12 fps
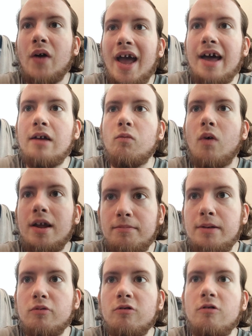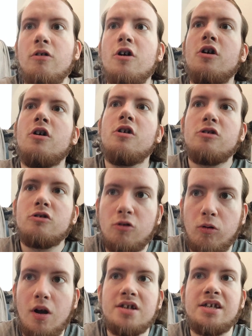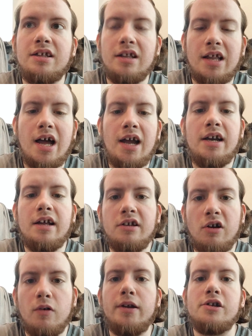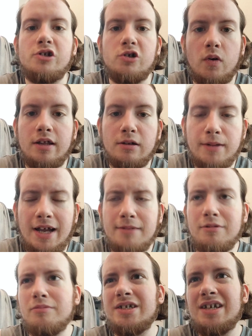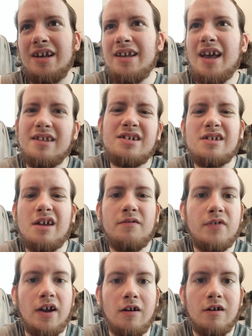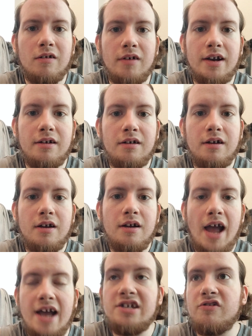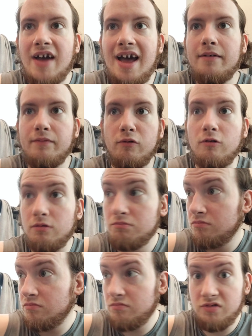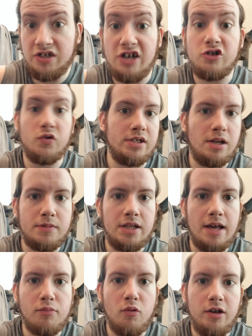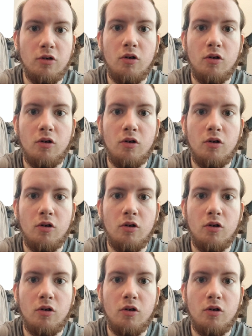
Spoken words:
had white people crossing the line and going and joining the black people and saying, yeah, this is unfair, right? As you've had for centuries up to that point.